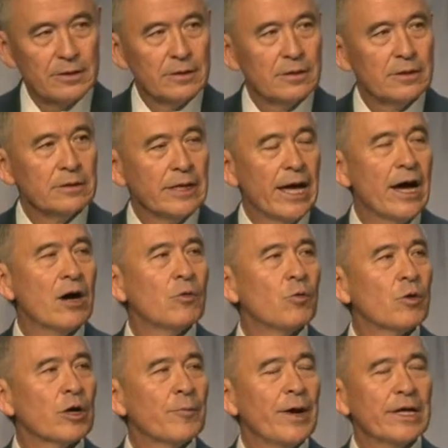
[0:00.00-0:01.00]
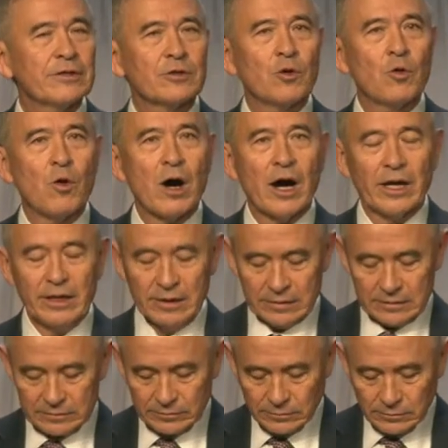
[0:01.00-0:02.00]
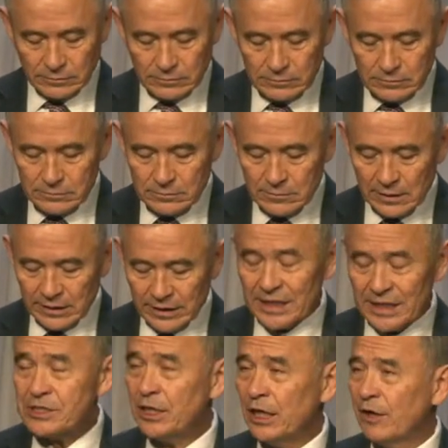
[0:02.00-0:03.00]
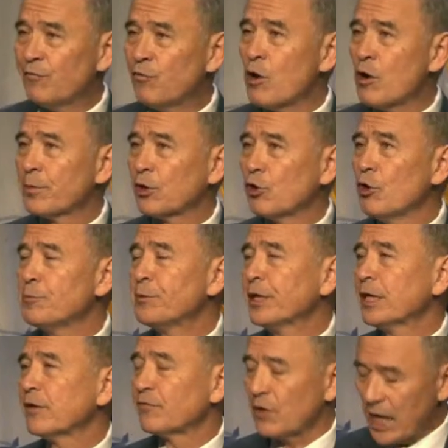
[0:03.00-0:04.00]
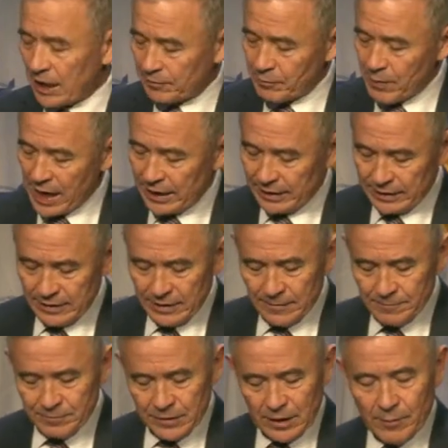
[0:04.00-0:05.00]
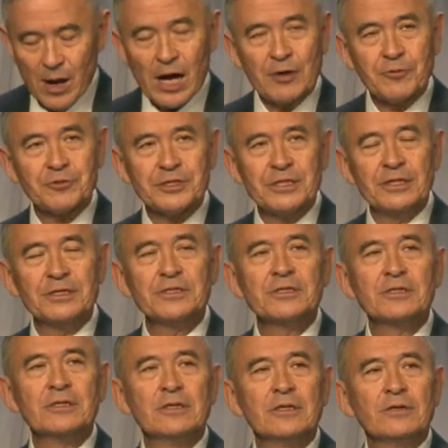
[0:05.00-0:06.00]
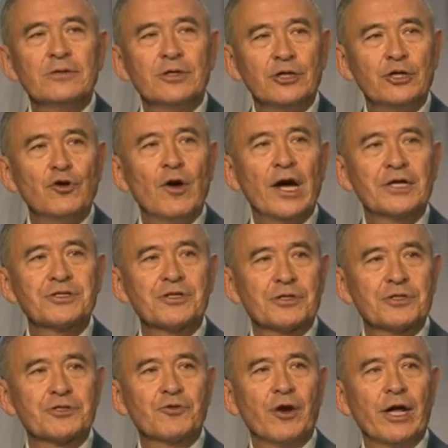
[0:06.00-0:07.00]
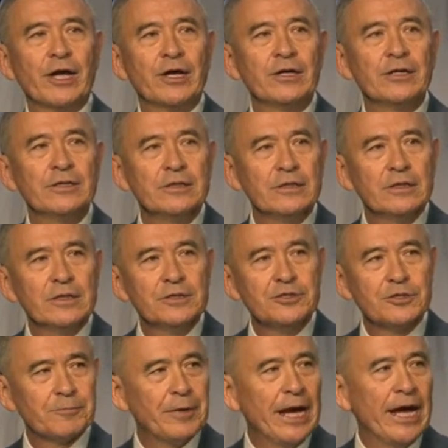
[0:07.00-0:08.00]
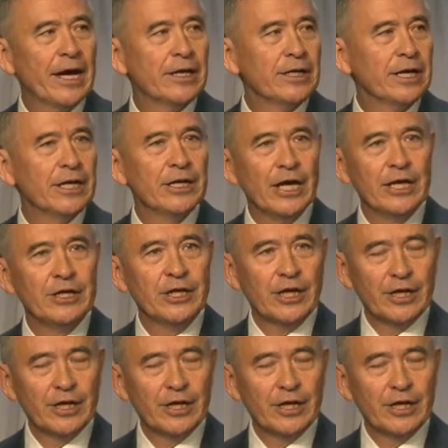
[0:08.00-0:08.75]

Now, what about the Quad? That's the informal grouping of like minded democracies the US, Australia, Japan, and India.